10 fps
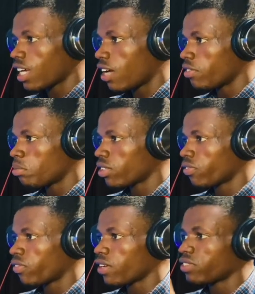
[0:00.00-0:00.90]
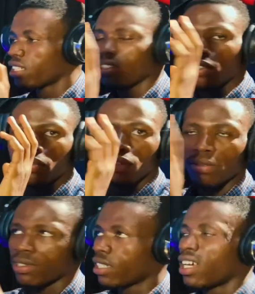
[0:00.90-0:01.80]
I have about 5 channels of
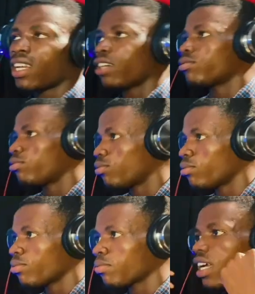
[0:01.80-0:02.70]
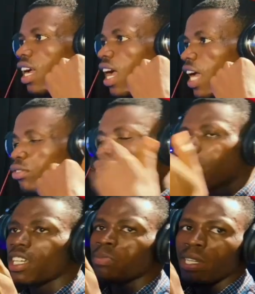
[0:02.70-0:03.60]
toms here, and I do
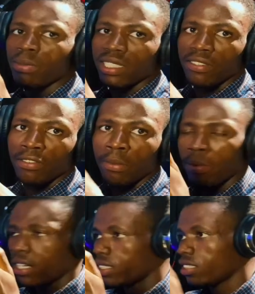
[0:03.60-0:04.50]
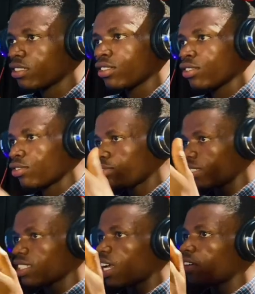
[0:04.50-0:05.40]
drummers perspective for panning. So
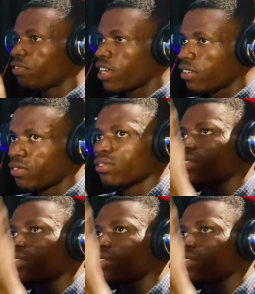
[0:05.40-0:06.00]
since I have 5,